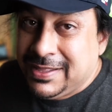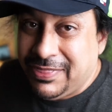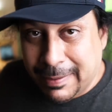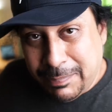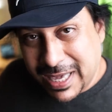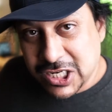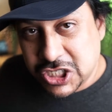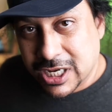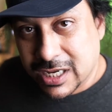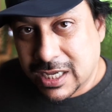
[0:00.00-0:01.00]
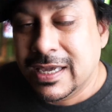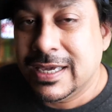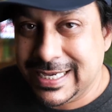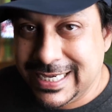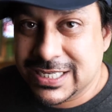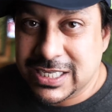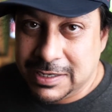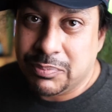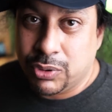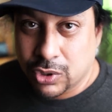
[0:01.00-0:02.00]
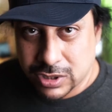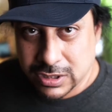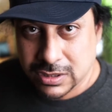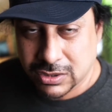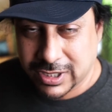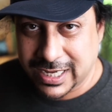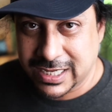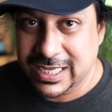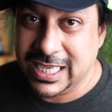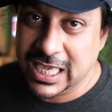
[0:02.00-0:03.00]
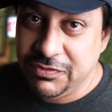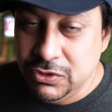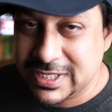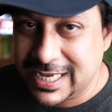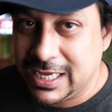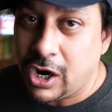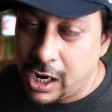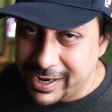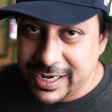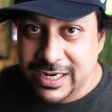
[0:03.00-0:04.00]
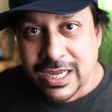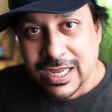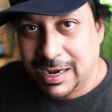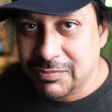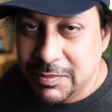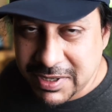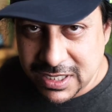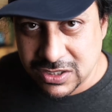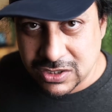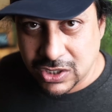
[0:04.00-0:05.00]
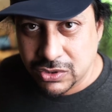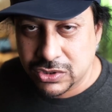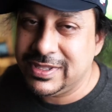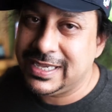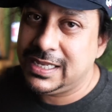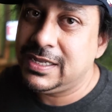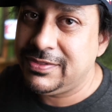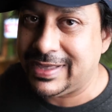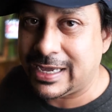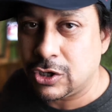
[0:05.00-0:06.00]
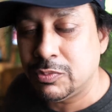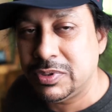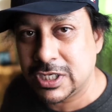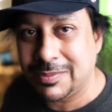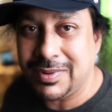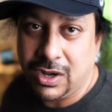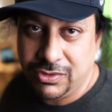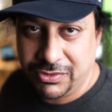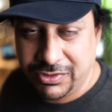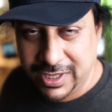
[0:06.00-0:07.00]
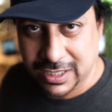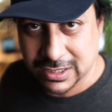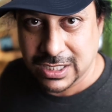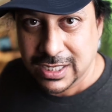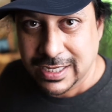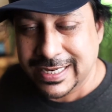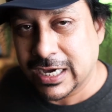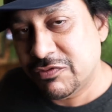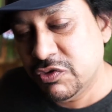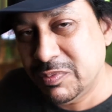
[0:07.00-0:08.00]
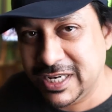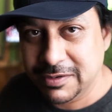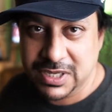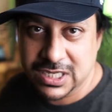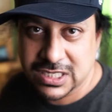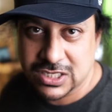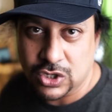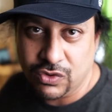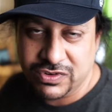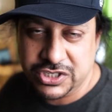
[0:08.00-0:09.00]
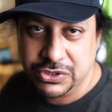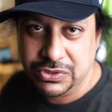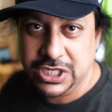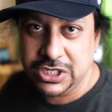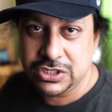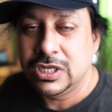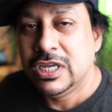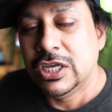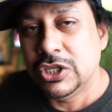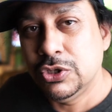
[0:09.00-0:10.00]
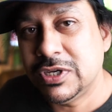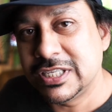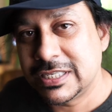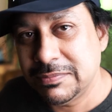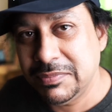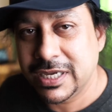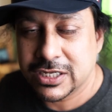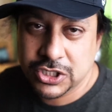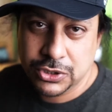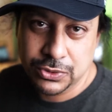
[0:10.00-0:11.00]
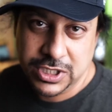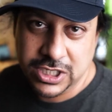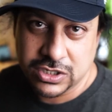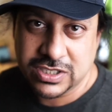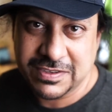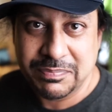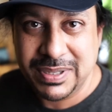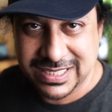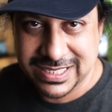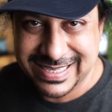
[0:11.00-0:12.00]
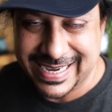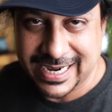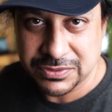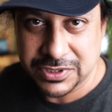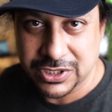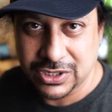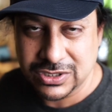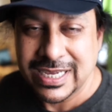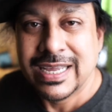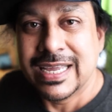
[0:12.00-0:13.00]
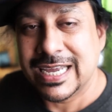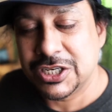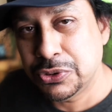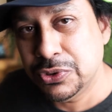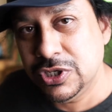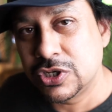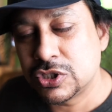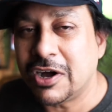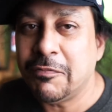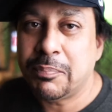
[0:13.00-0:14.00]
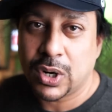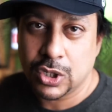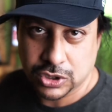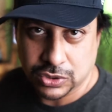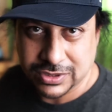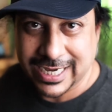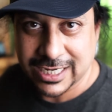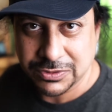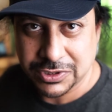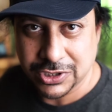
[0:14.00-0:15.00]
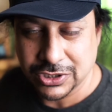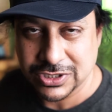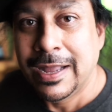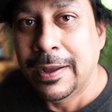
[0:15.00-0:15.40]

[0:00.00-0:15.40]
that paycheck is important, okay? If you say, all right, I'm the business owner, then that opens up other things. Now, if you've been in business over 2 years, you can submit 2 years of business tax returns and 2 years of personal tax returns,